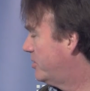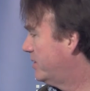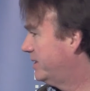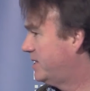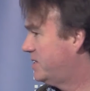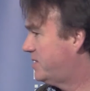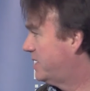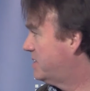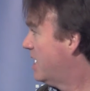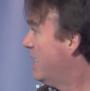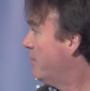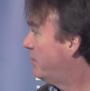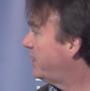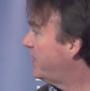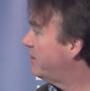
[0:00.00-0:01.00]
drawing these things.
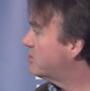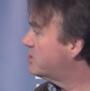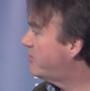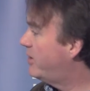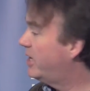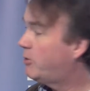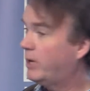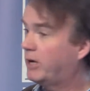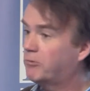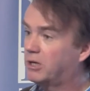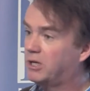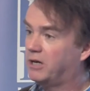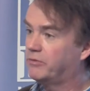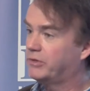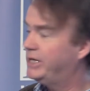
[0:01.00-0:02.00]
But then there was a very quick
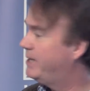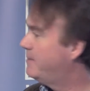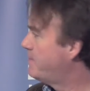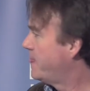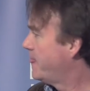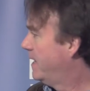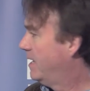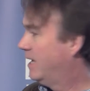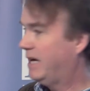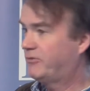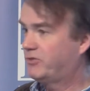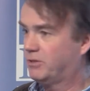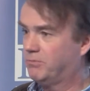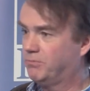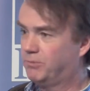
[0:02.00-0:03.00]
recovery
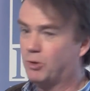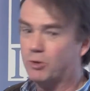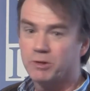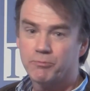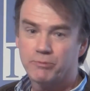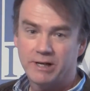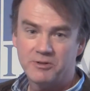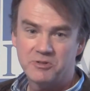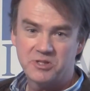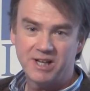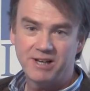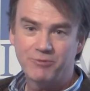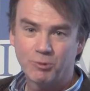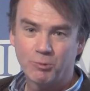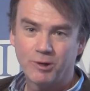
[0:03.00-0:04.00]
after Gordon Brown
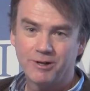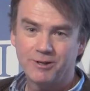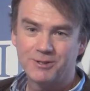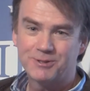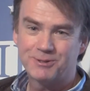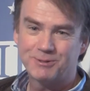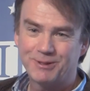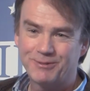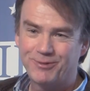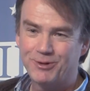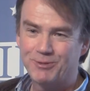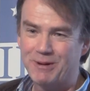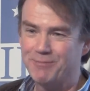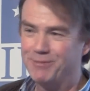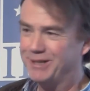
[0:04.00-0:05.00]
saved the world, if you
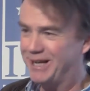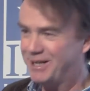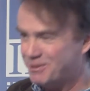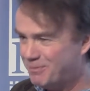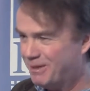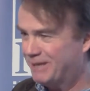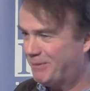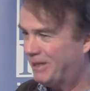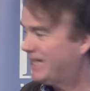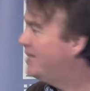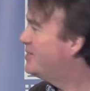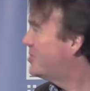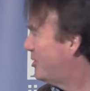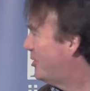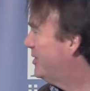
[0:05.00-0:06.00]
remember that. My, my
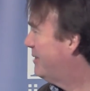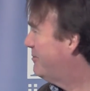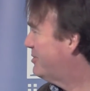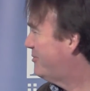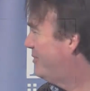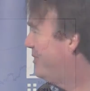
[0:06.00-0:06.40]
kids thought that was